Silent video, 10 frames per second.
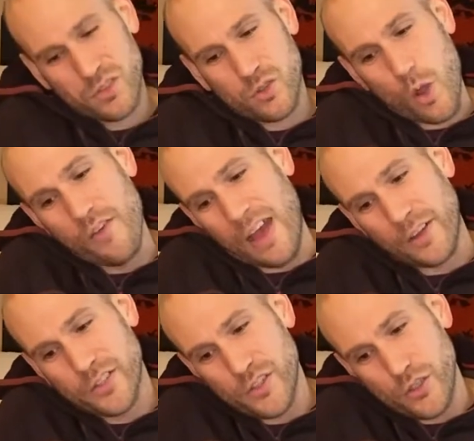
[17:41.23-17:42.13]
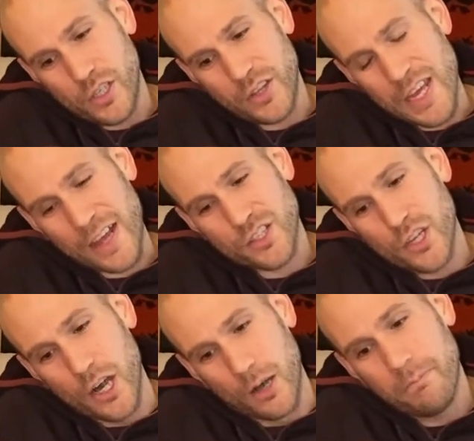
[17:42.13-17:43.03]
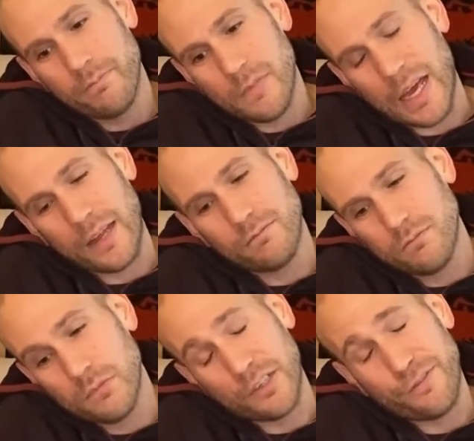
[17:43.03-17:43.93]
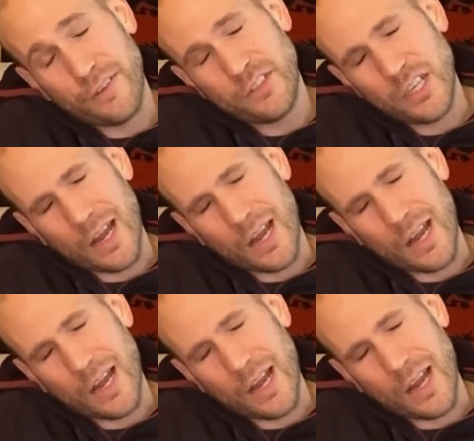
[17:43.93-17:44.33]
12 ounces. You can get the X-Therm at, 15